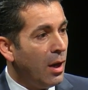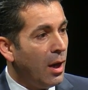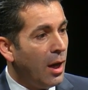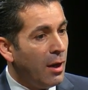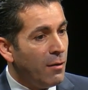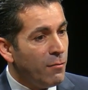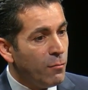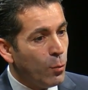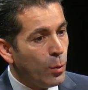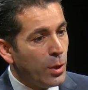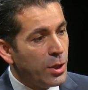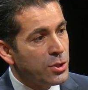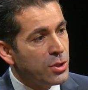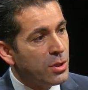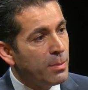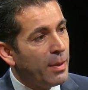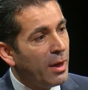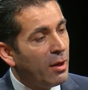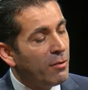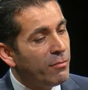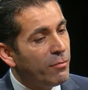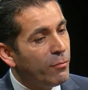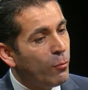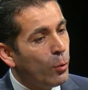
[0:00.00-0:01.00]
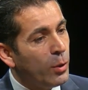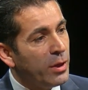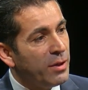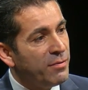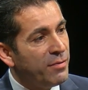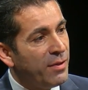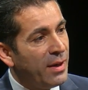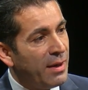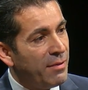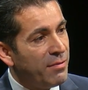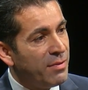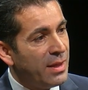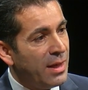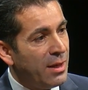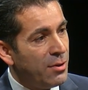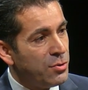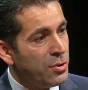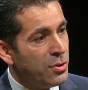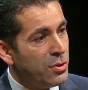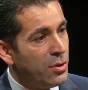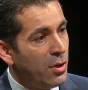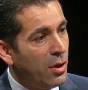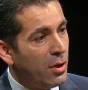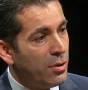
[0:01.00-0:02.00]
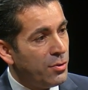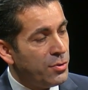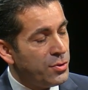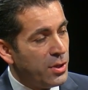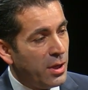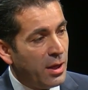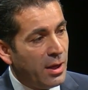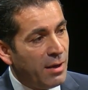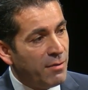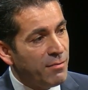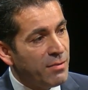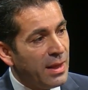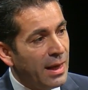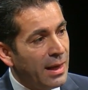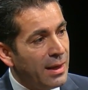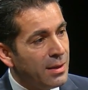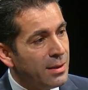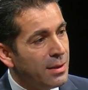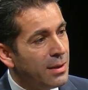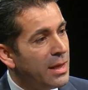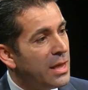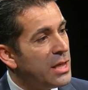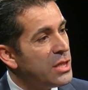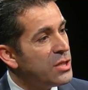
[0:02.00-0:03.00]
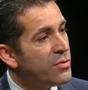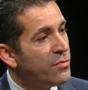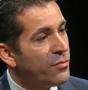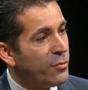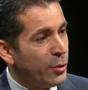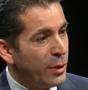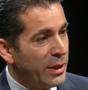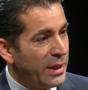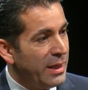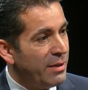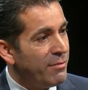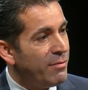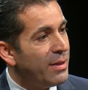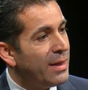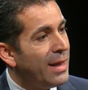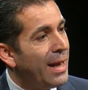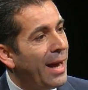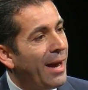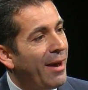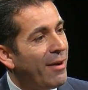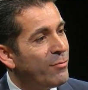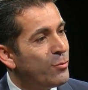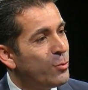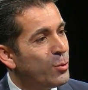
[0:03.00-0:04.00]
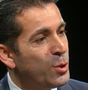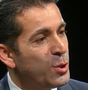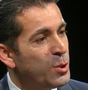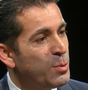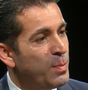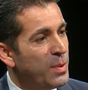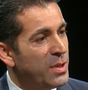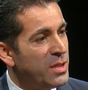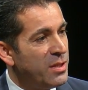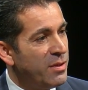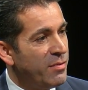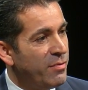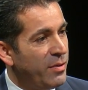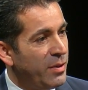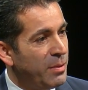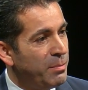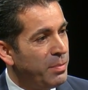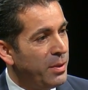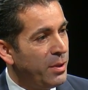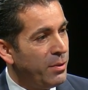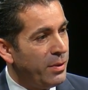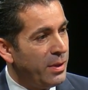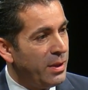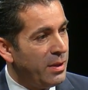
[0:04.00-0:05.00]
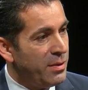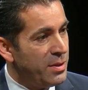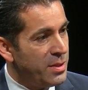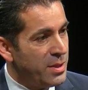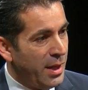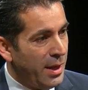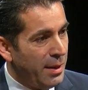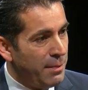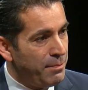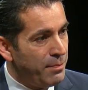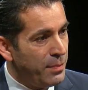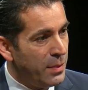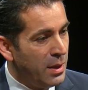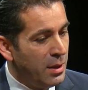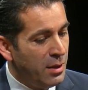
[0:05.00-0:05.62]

of which about $45,000 of that is forgiven after a specific period in time.